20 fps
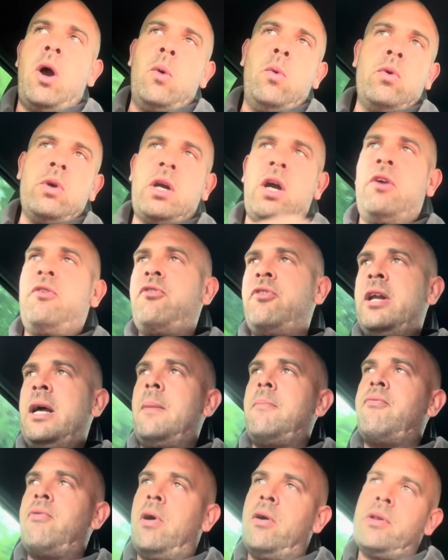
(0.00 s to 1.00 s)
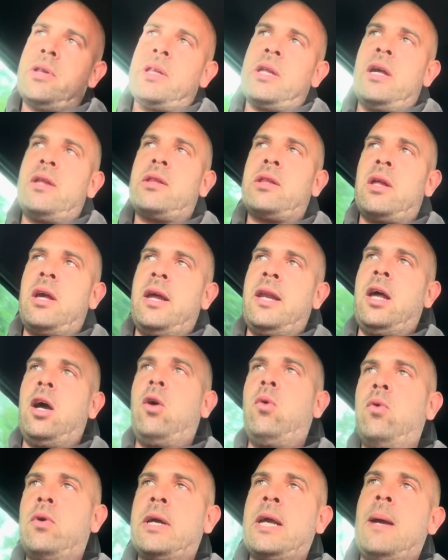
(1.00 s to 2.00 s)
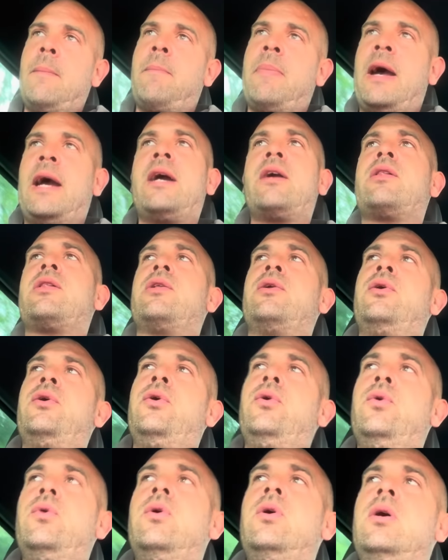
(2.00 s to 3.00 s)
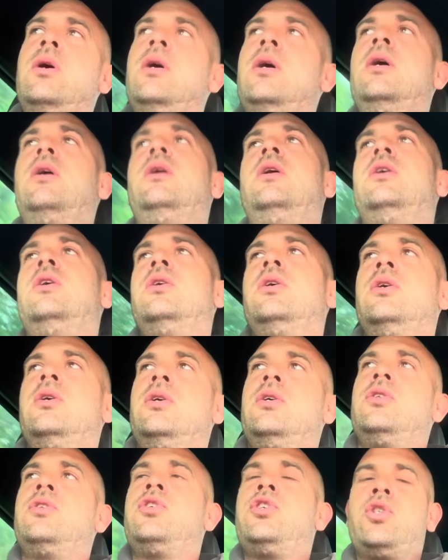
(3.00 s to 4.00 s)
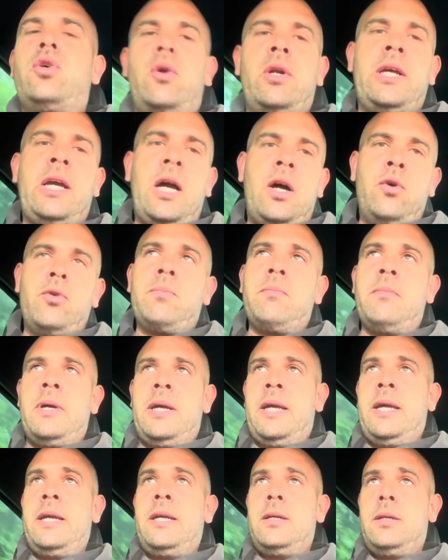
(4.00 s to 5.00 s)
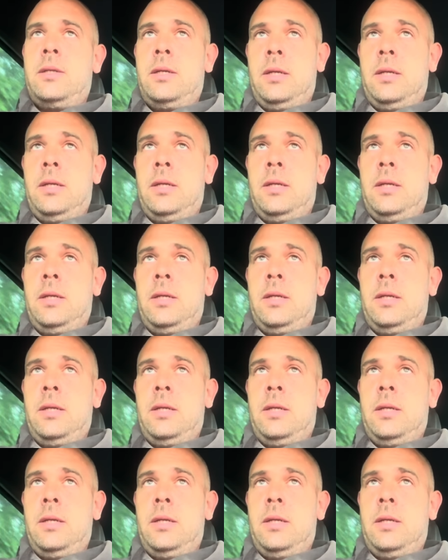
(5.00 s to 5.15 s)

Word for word: I will go through that process, and I will get back to jolly old me.